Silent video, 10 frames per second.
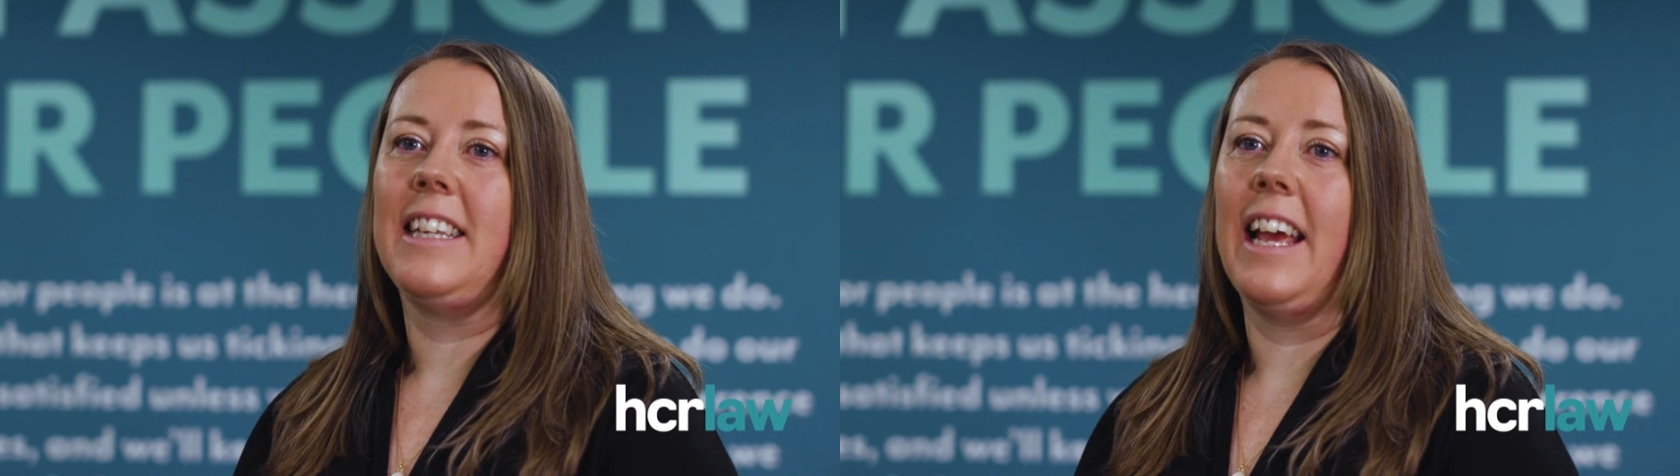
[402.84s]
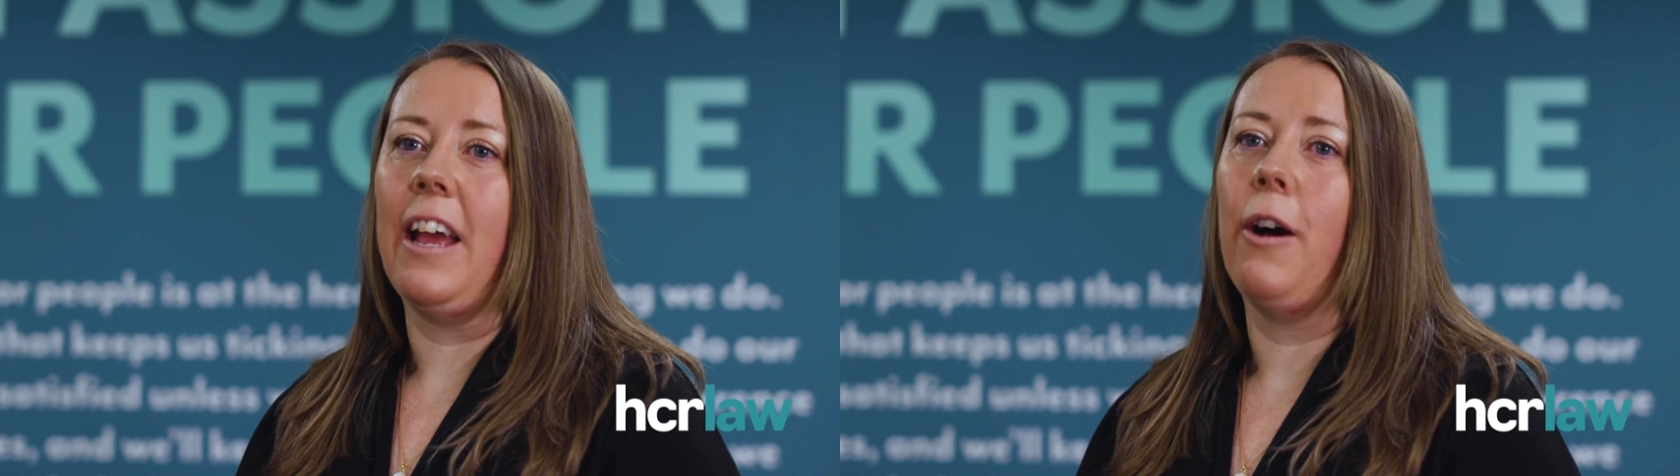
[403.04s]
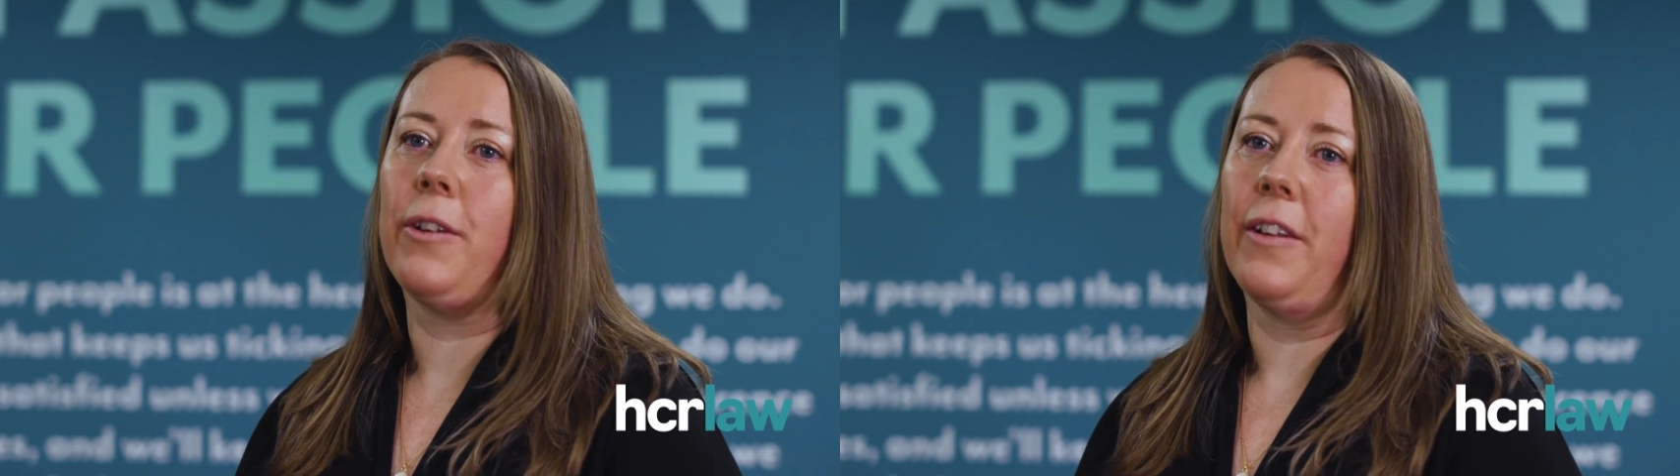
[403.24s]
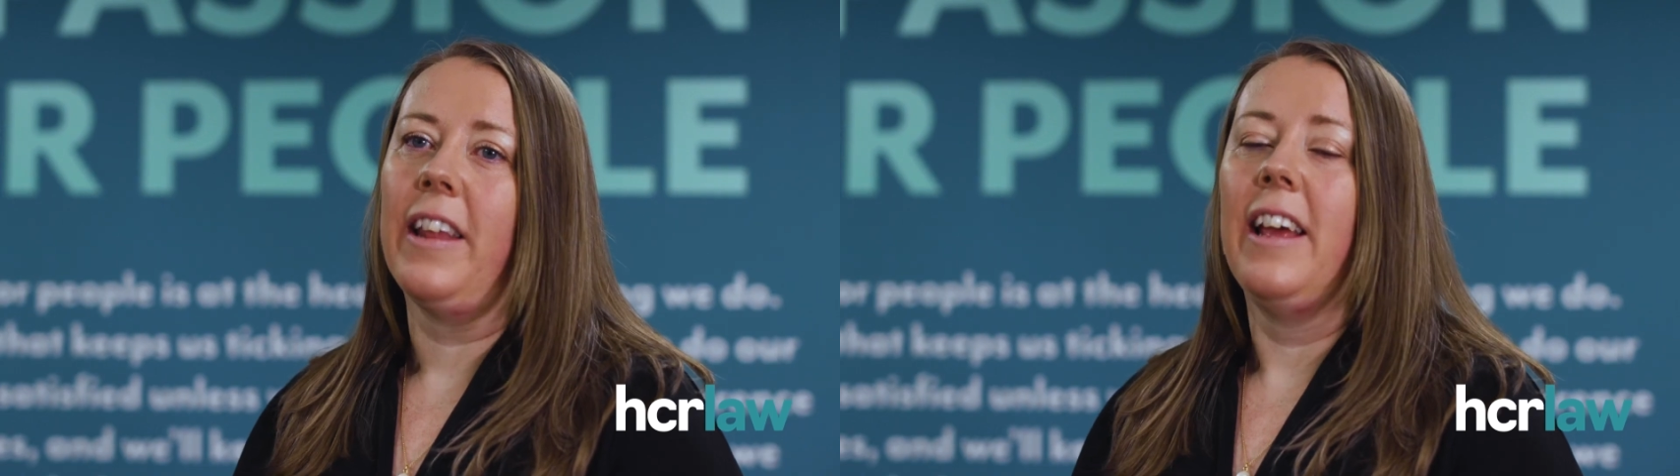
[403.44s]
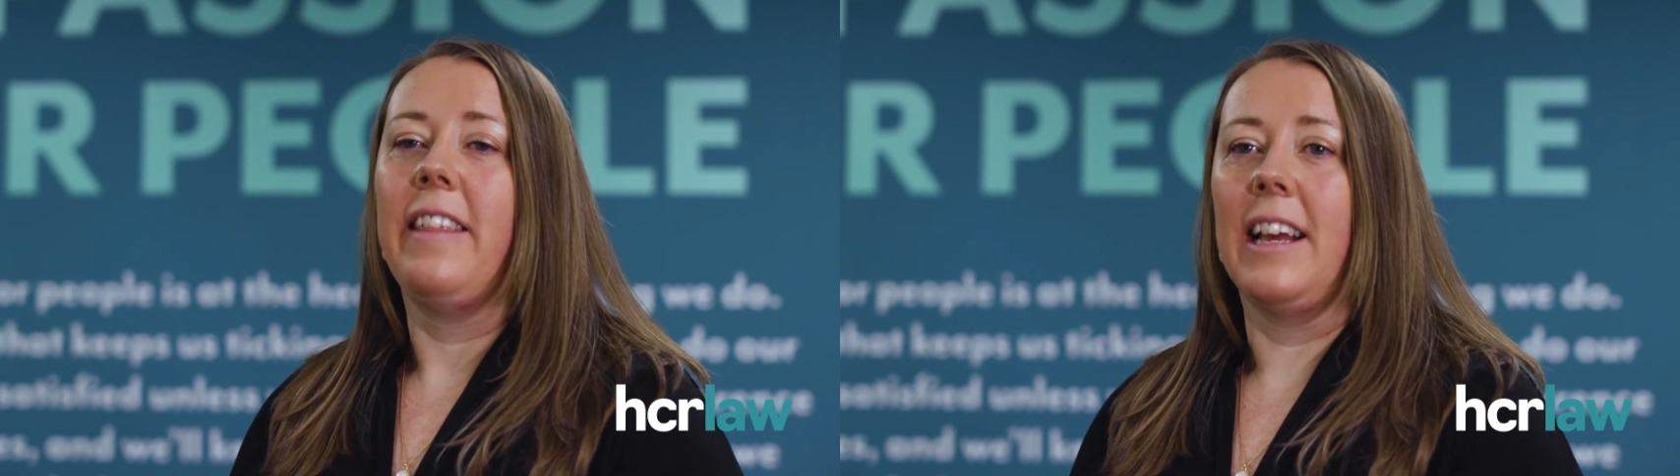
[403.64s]
say, hold
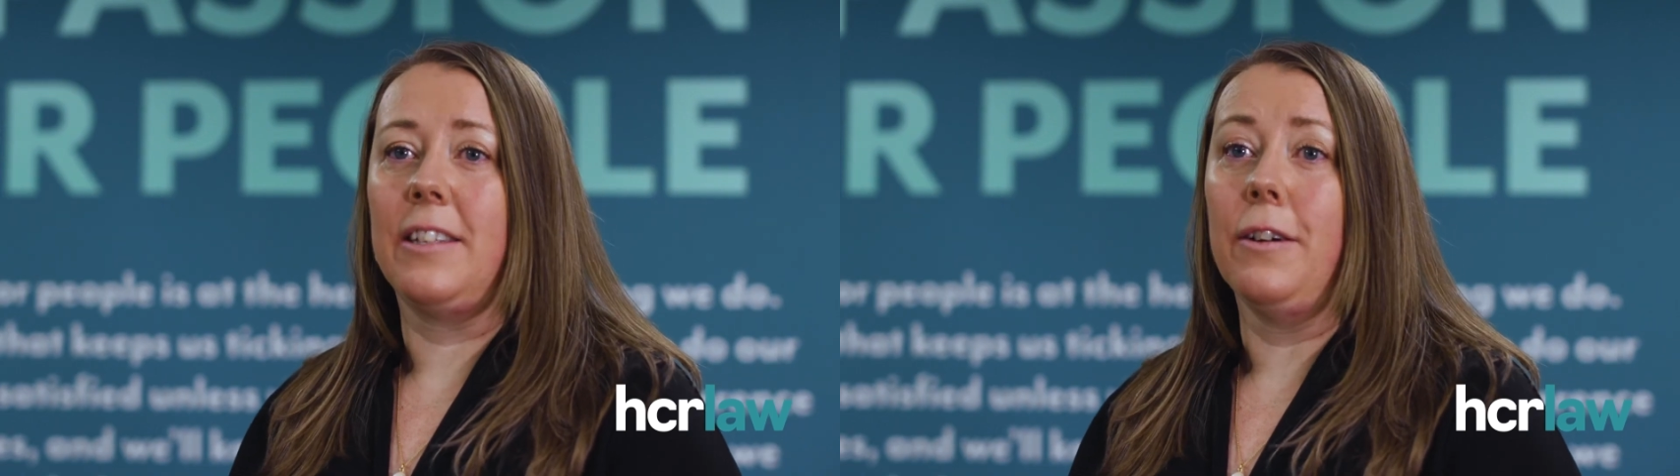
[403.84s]
on, that's